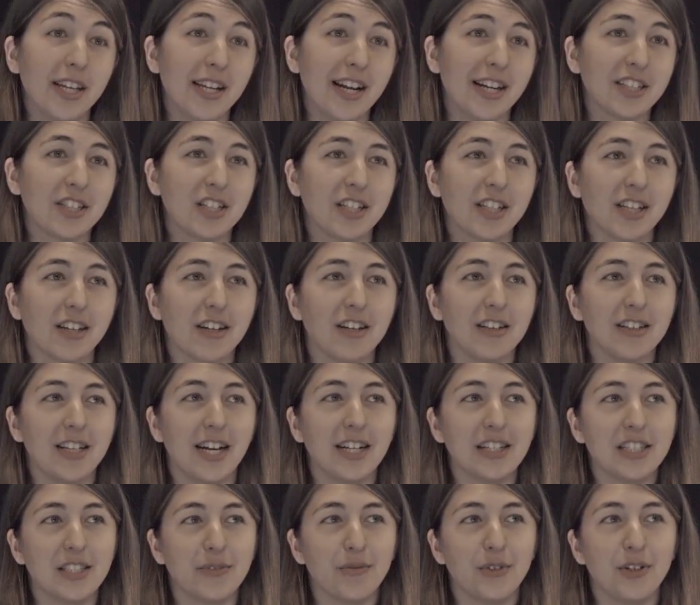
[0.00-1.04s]
that actually
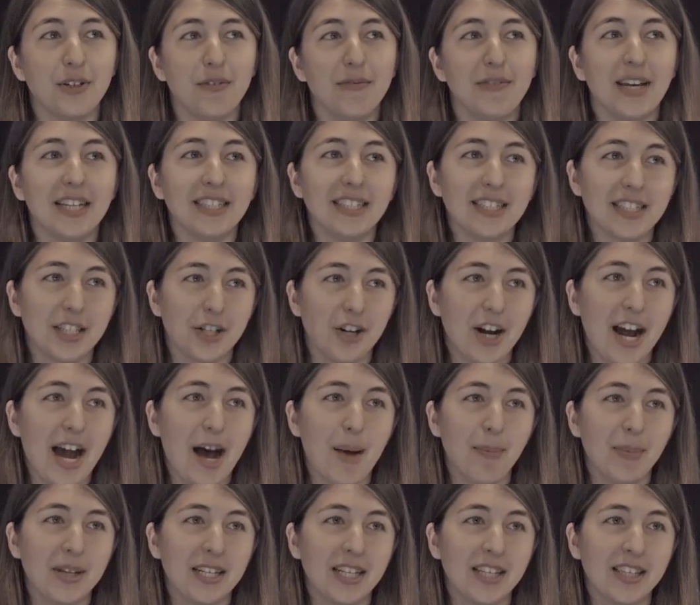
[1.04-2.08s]
collect different events that are
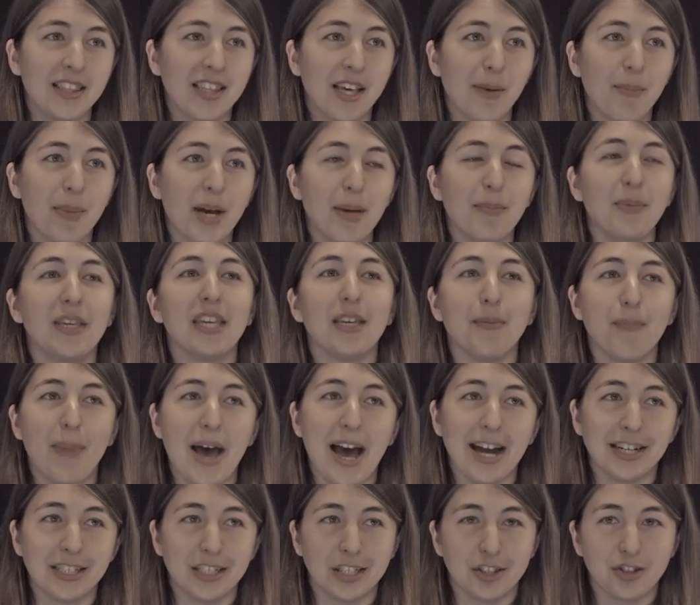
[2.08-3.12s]
happening that might be
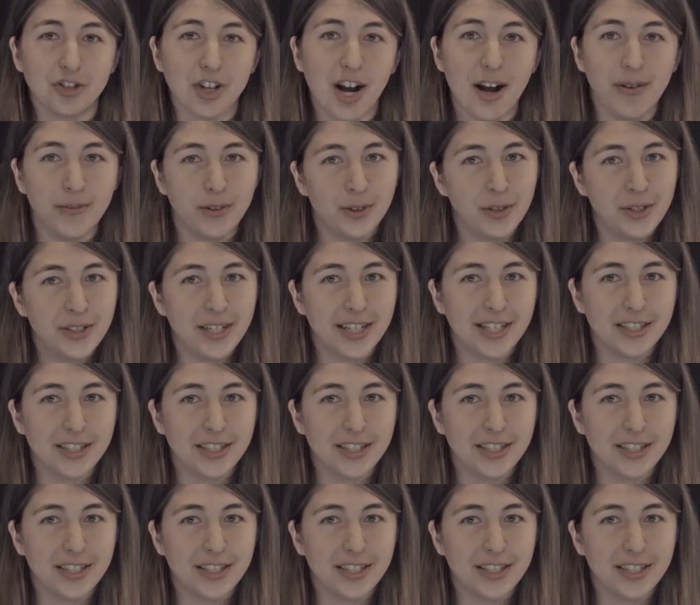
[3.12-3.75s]
impacting travel.